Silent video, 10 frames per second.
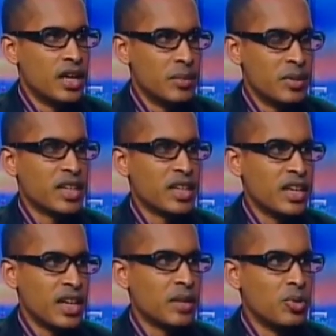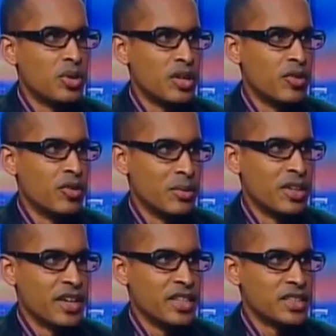particularly at more
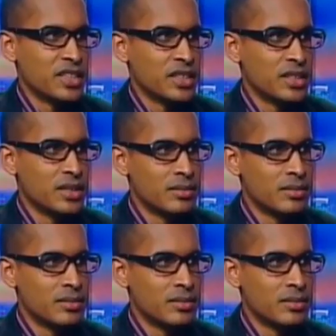affordable ranges.